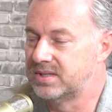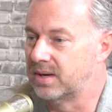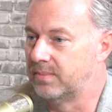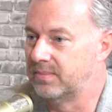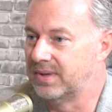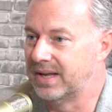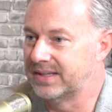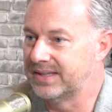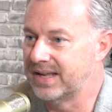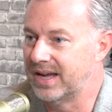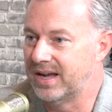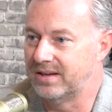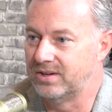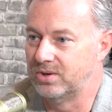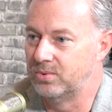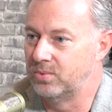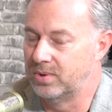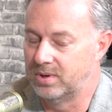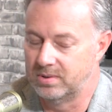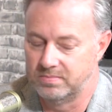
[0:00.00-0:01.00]
something like
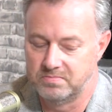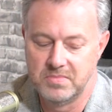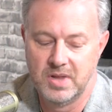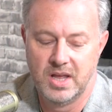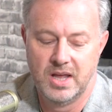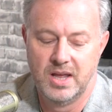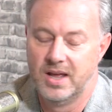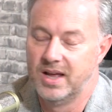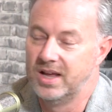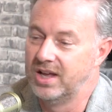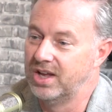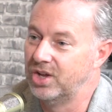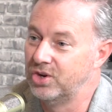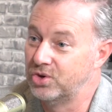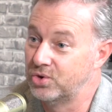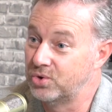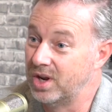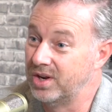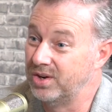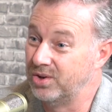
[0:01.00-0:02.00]
that.
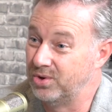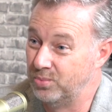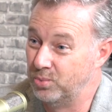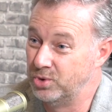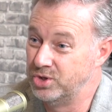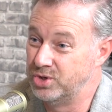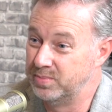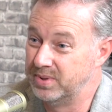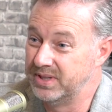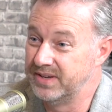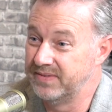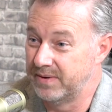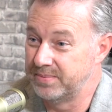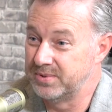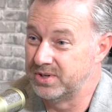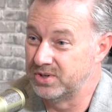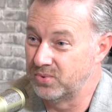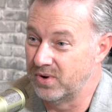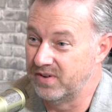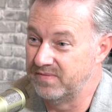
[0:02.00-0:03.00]
Would you believe
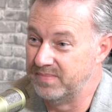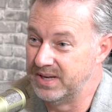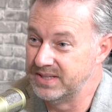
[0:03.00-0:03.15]
up to 12